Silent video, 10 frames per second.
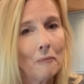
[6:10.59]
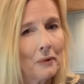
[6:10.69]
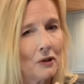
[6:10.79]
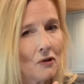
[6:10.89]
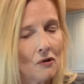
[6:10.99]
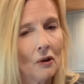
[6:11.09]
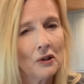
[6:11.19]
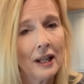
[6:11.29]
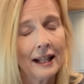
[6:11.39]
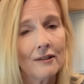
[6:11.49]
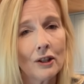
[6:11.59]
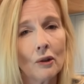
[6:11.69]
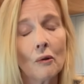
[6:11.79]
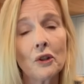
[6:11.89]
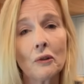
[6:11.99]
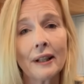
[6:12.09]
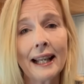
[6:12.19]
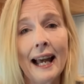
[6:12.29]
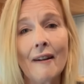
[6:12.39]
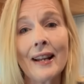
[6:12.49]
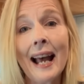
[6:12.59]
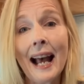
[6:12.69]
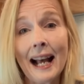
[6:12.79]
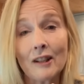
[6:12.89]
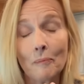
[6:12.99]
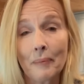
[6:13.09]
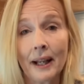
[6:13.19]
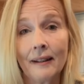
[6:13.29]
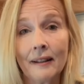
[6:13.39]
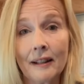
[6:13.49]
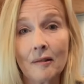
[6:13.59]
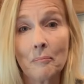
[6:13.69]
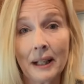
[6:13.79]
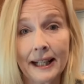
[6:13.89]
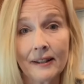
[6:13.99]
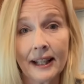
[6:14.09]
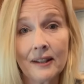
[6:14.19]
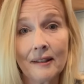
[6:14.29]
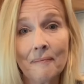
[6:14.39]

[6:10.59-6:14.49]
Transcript: but not until your account has been completed.